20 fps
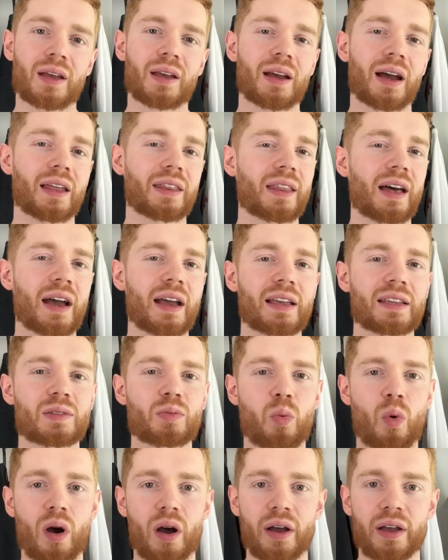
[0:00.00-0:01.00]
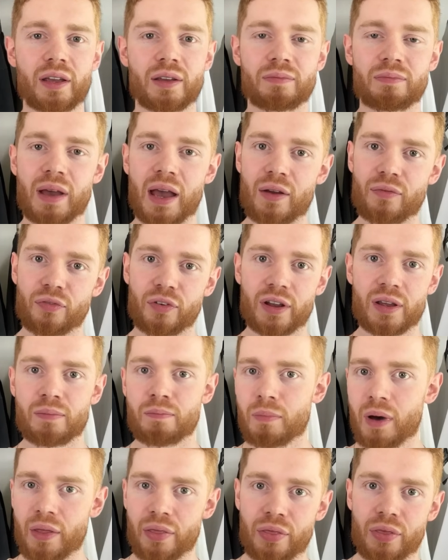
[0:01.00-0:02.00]
And that is why every
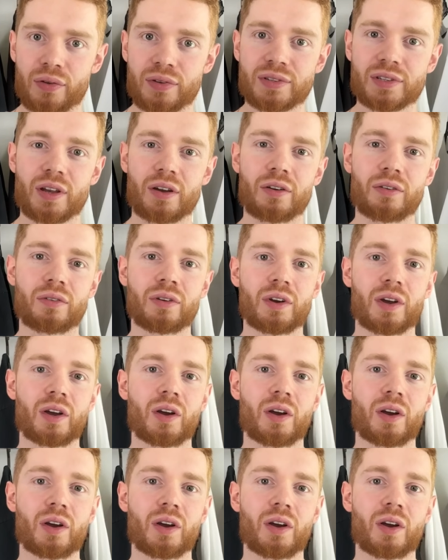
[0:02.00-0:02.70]
month or so